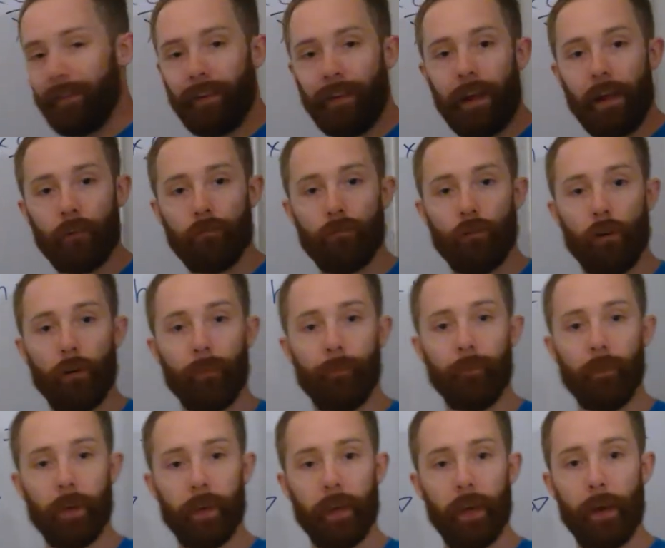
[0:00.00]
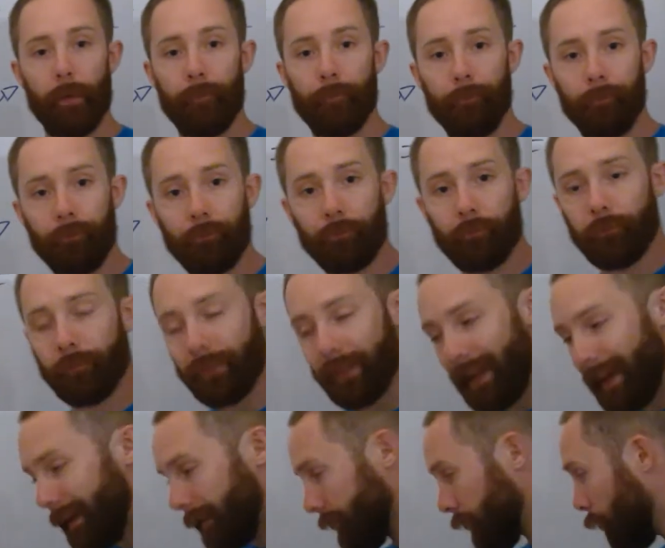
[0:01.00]
electron, okay,
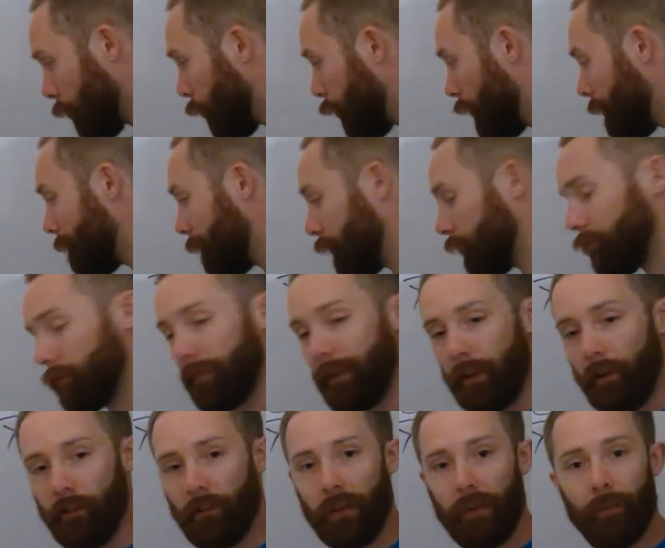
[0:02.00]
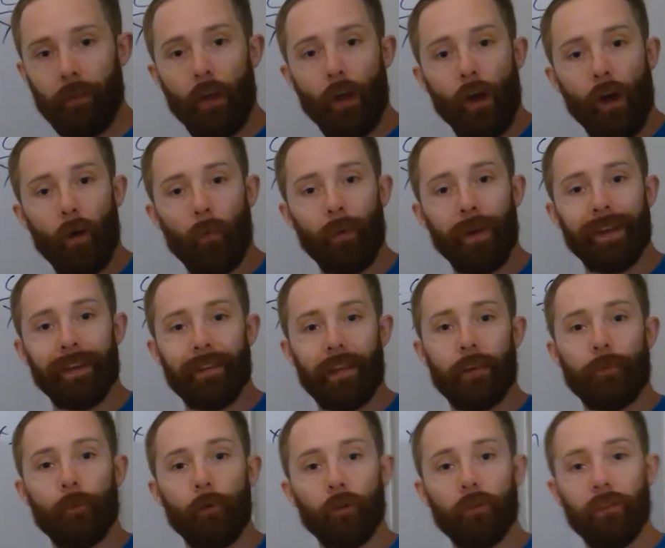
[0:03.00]
as the work function of energy. And we can
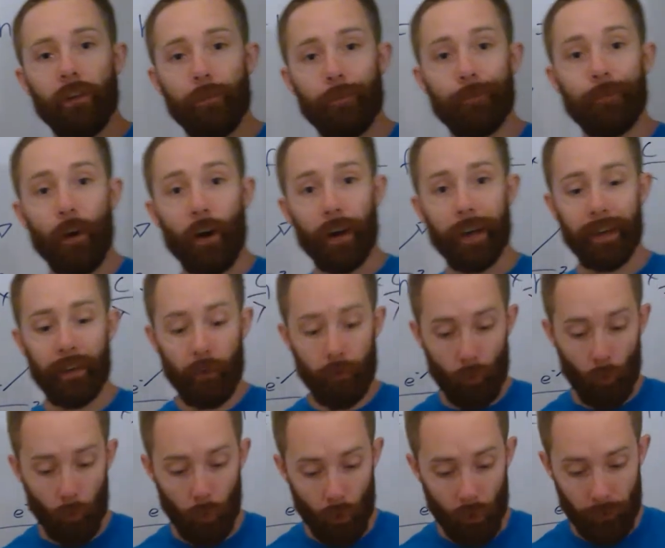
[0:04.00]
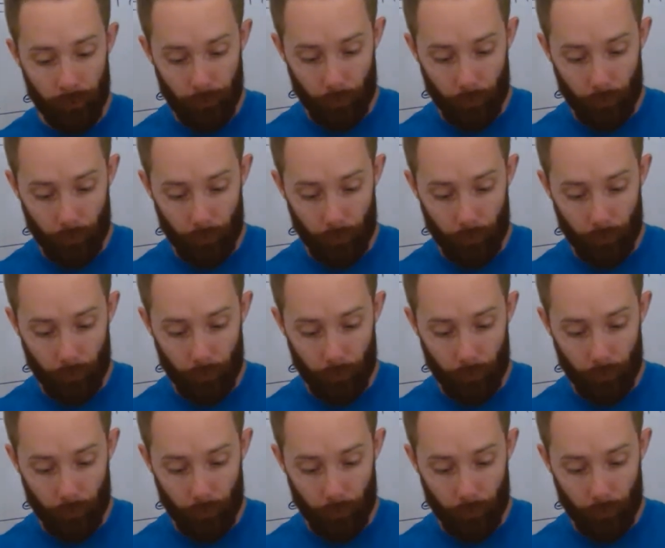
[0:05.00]
therefore define the work